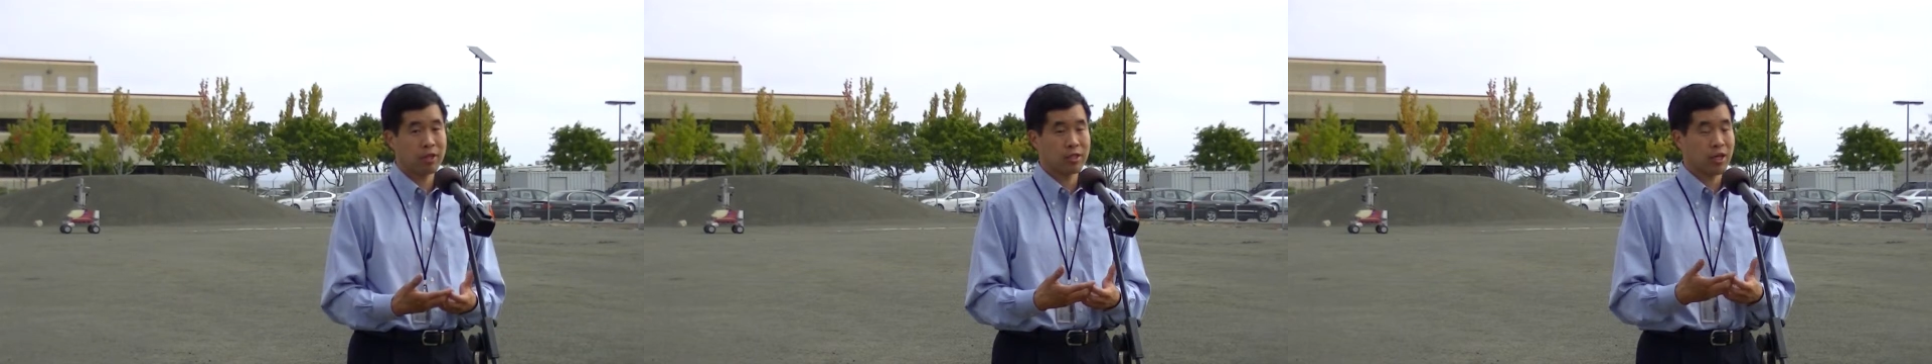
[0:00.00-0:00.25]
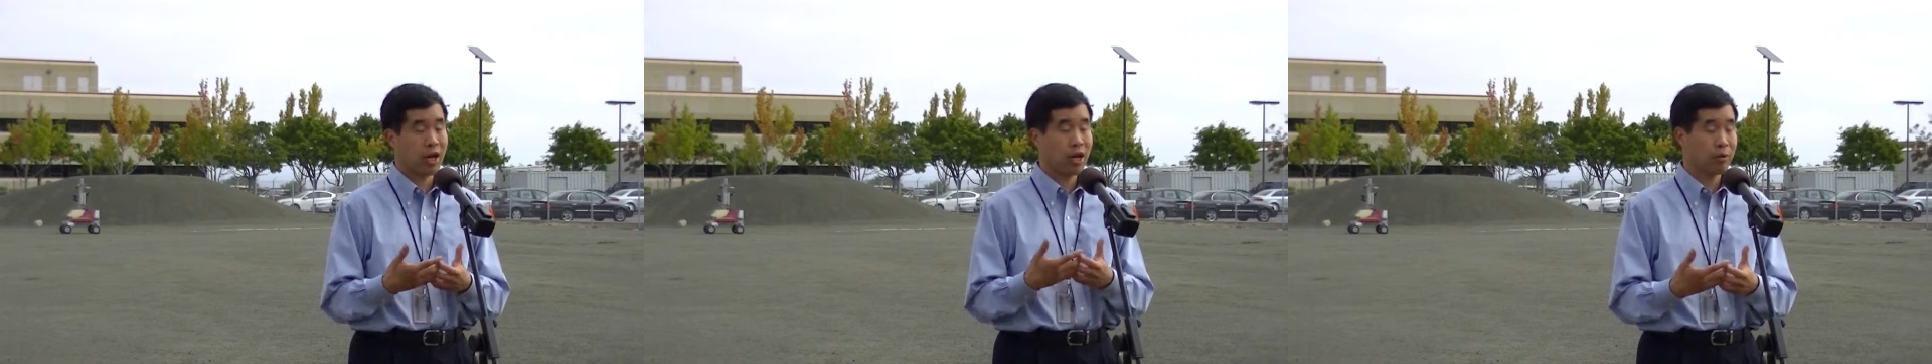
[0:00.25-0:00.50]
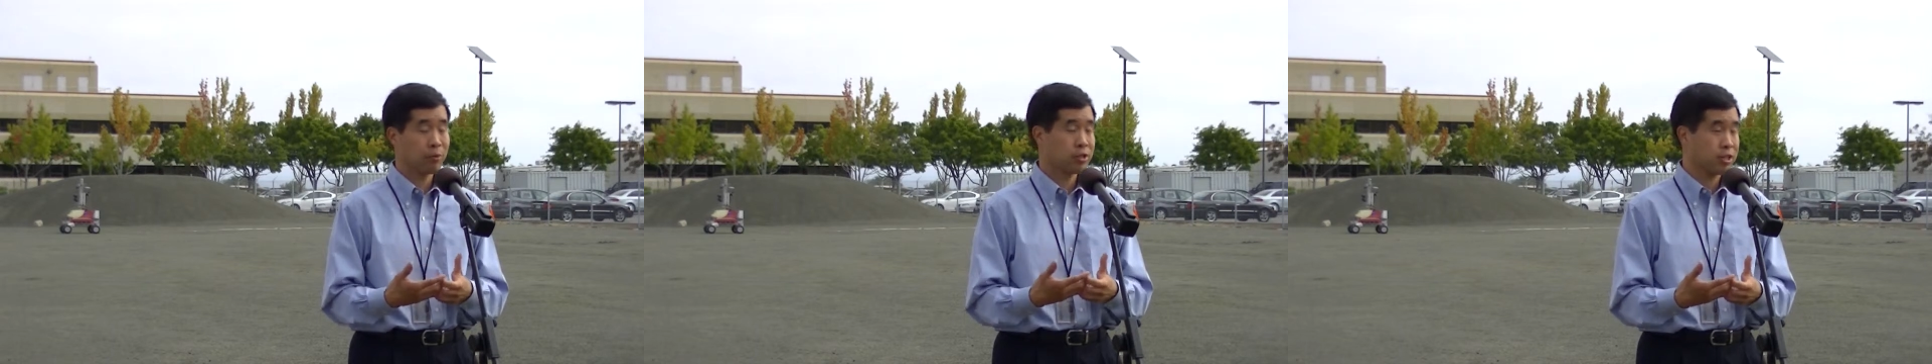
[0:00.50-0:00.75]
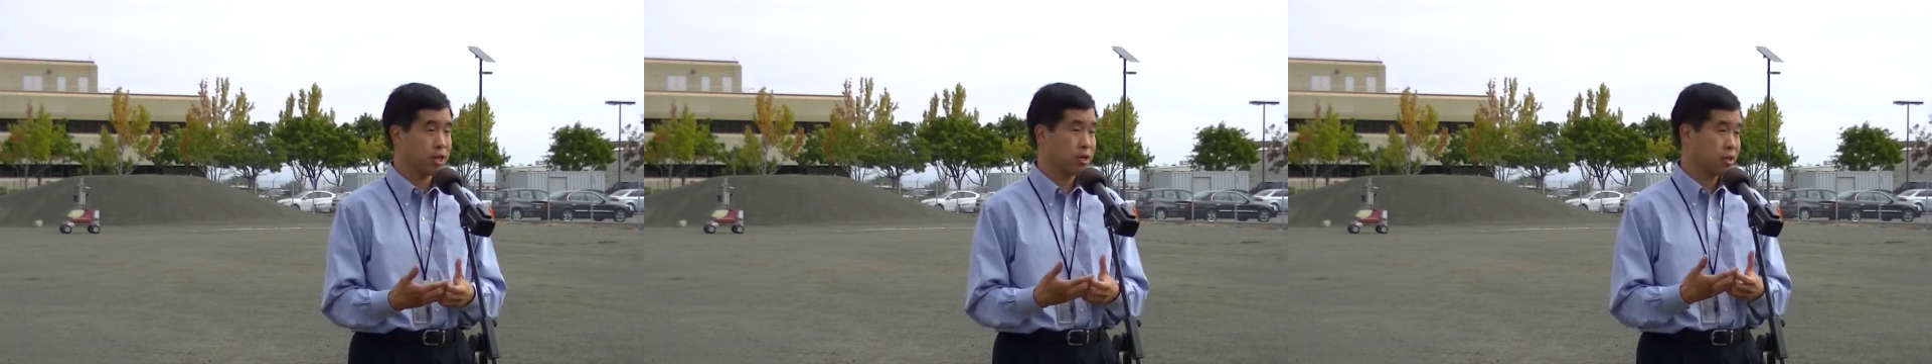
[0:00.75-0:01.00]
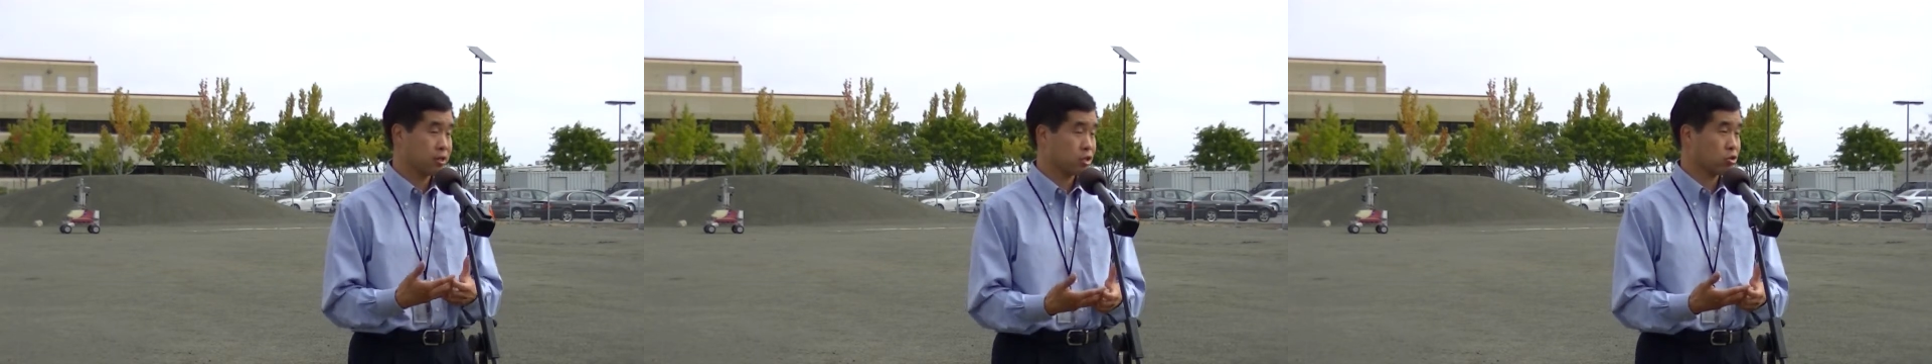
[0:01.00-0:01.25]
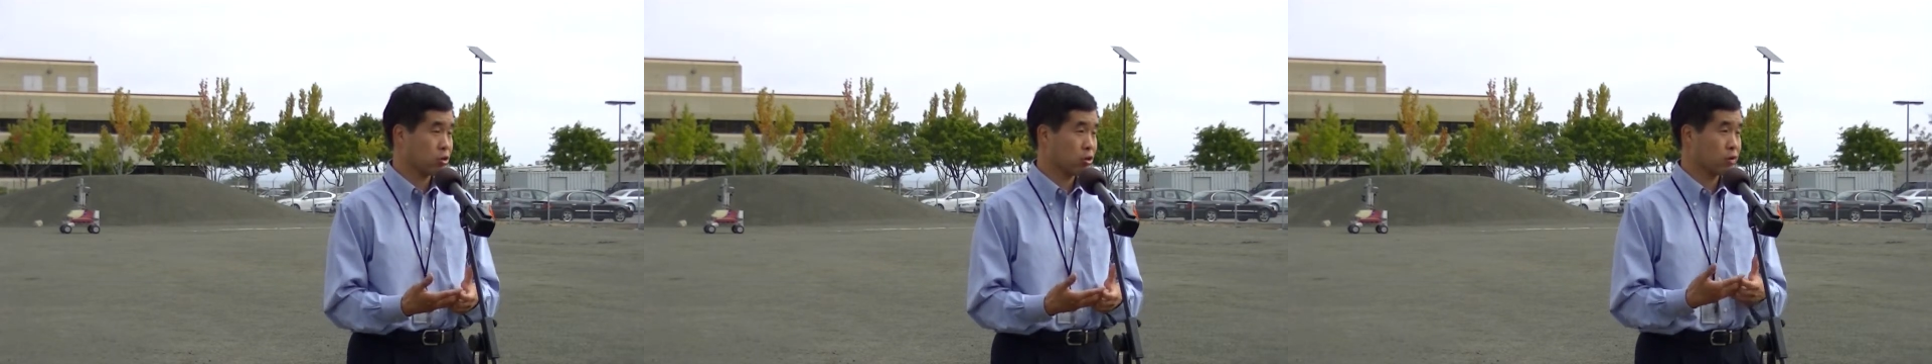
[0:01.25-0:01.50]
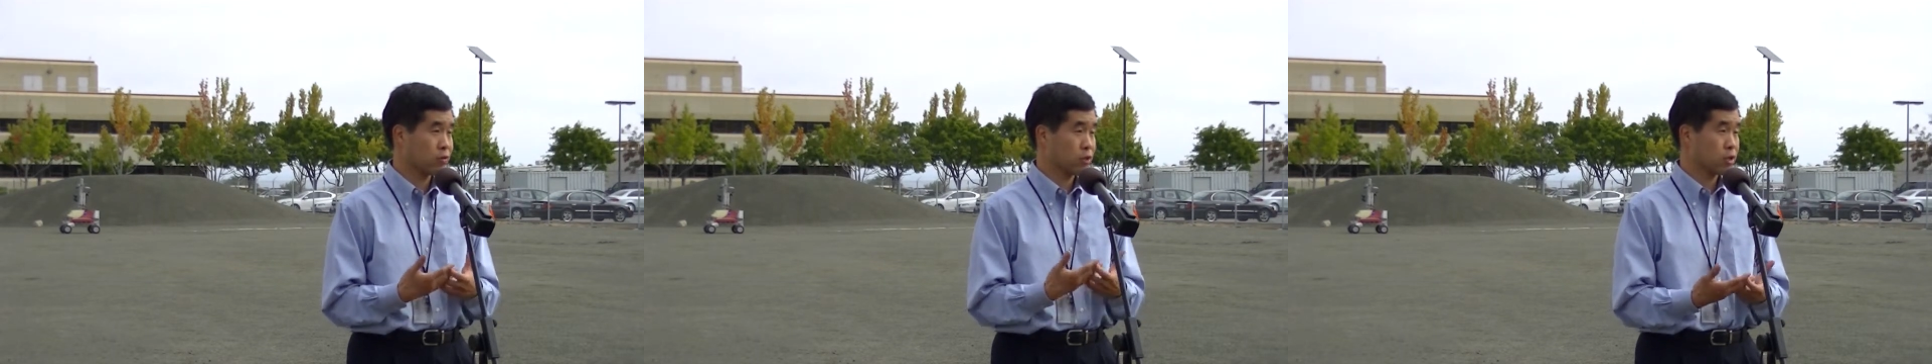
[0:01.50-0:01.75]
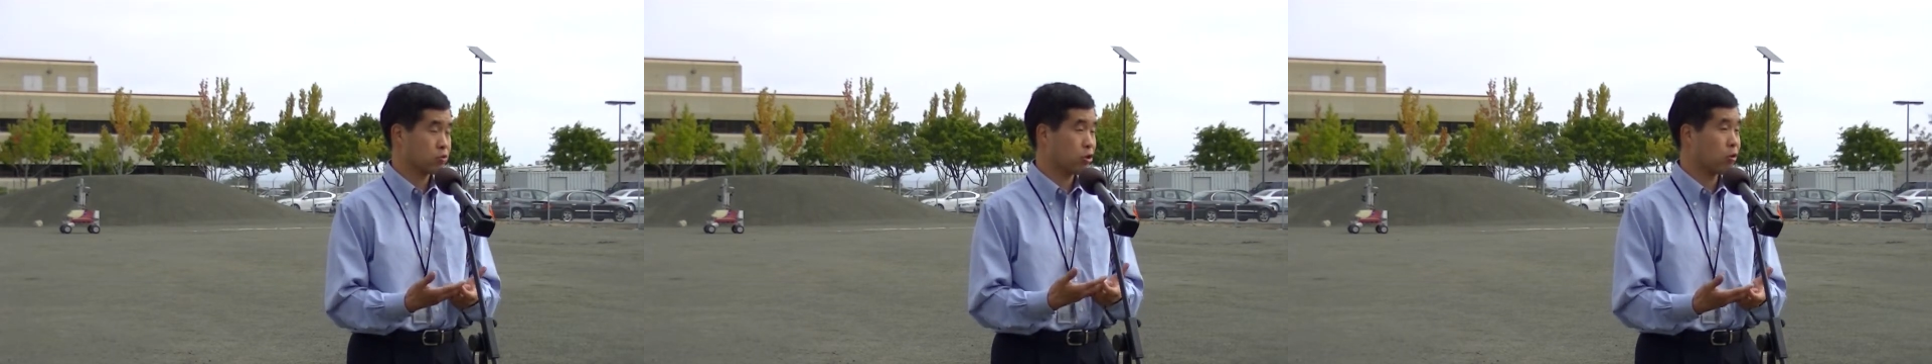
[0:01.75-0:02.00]
is 100% in control over
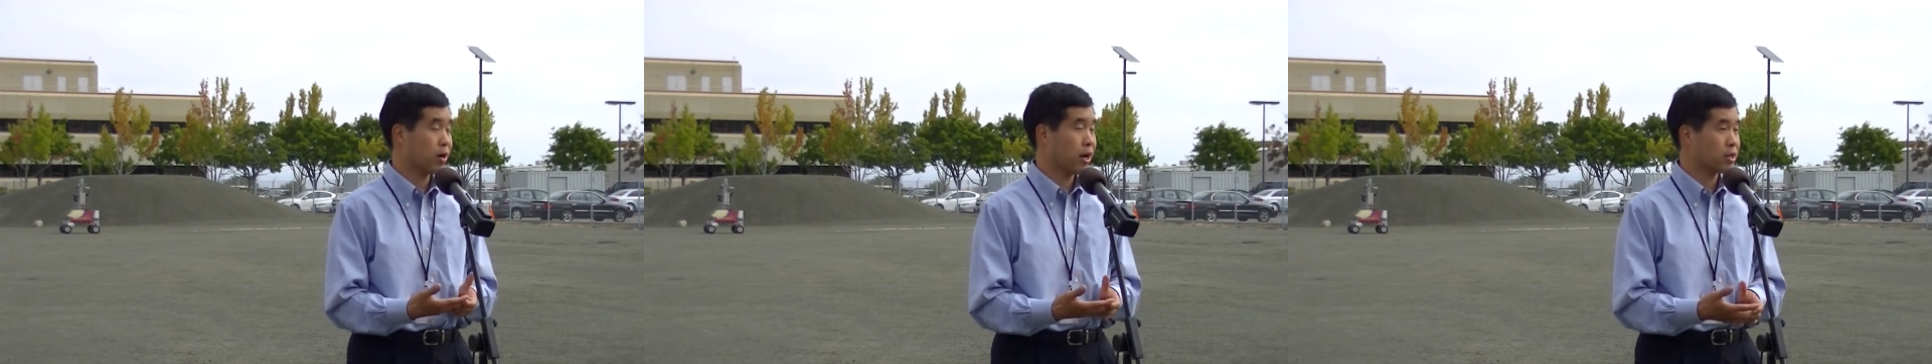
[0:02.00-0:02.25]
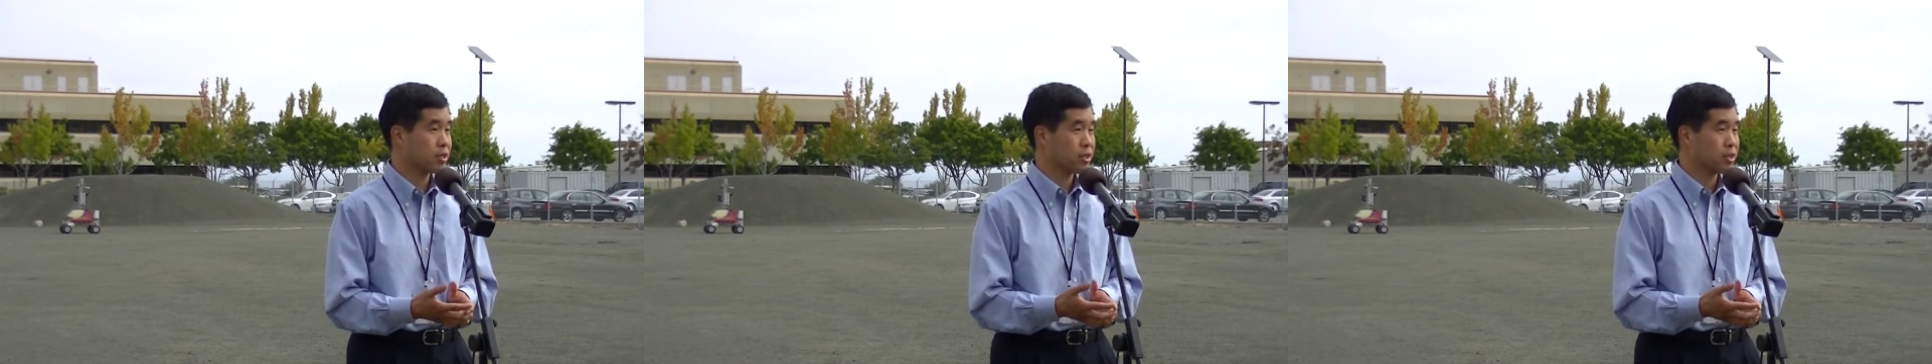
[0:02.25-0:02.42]
this robot.